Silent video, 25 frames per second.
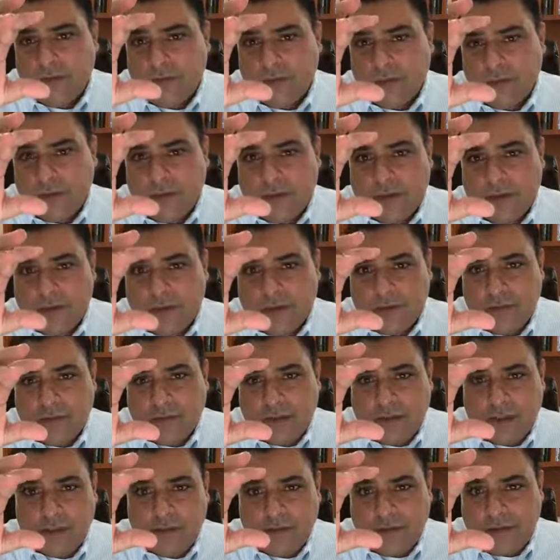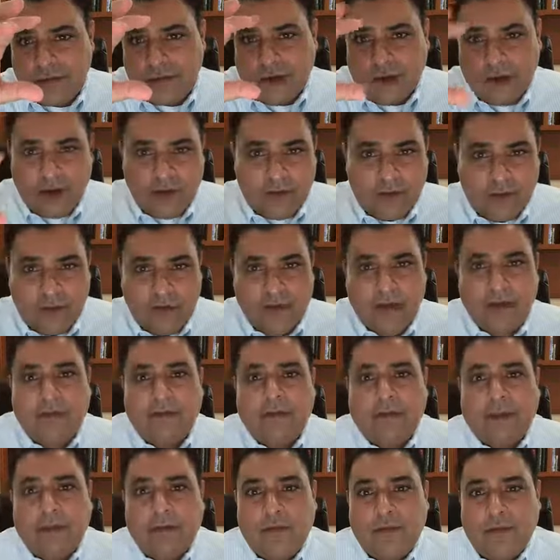so it doesn't really cause an
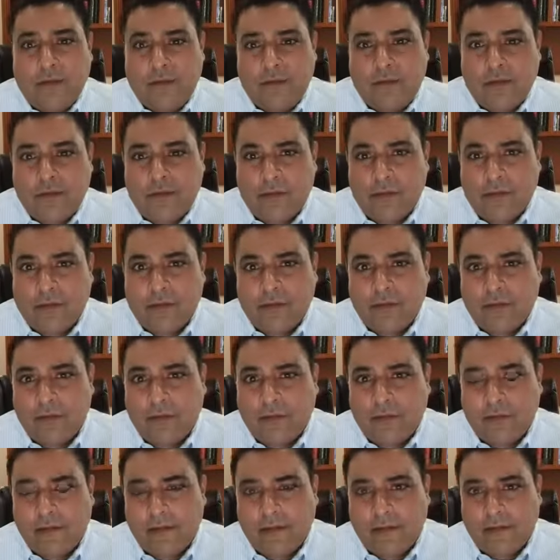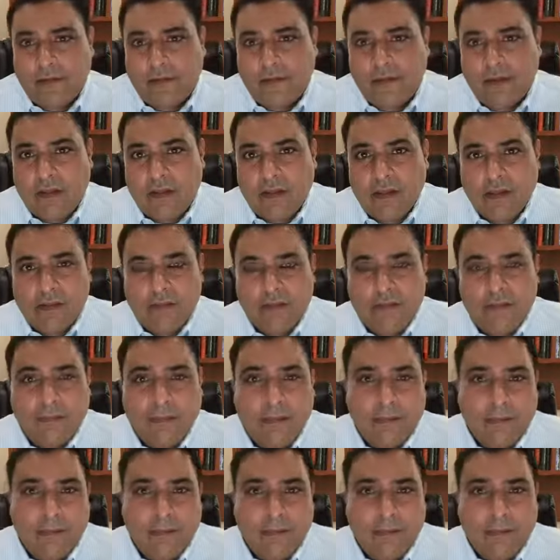inflammatory destructive response against the lungs.